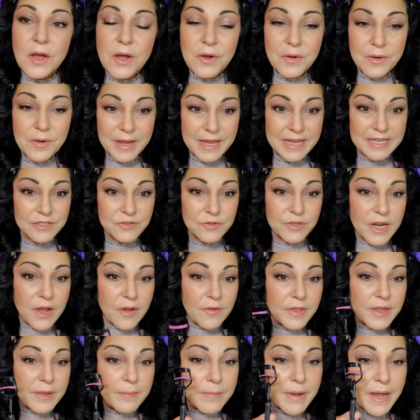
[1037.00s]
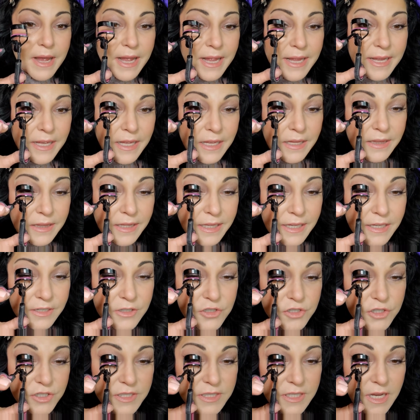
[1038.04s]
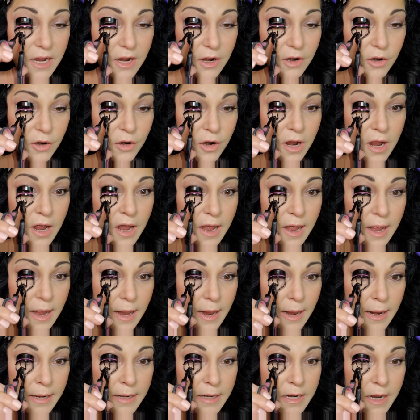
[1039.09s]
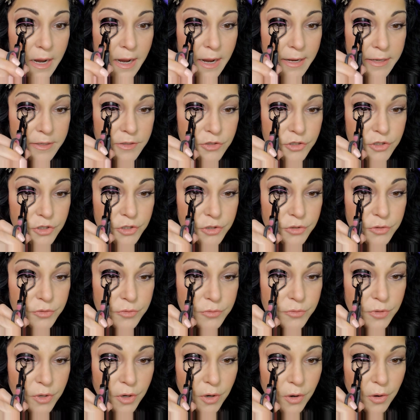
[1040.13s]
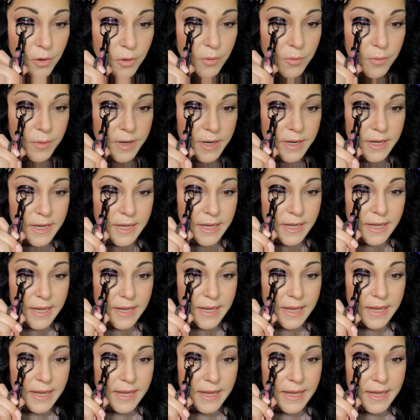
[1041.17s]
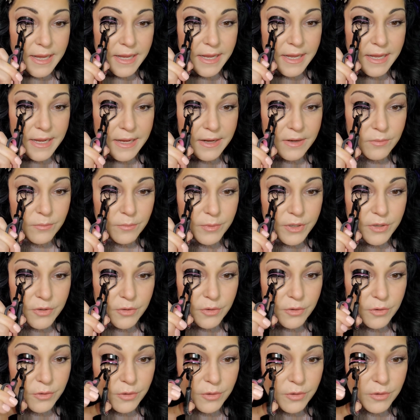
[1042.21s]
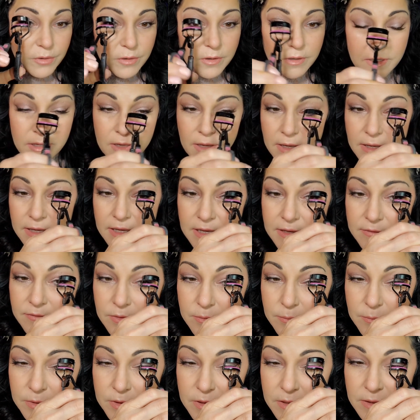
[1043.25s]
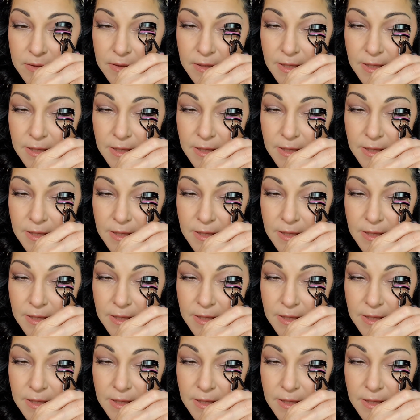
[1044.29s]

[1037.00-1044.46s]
Okay, so now that my lashes are on, I do go and recurl even with the